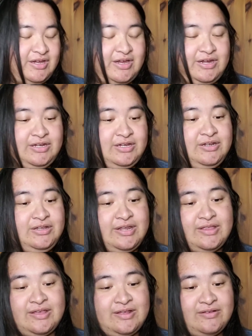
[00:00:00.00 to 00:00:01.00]
I did
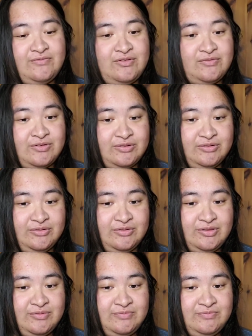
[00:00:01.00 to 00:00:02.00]
like take a few photos.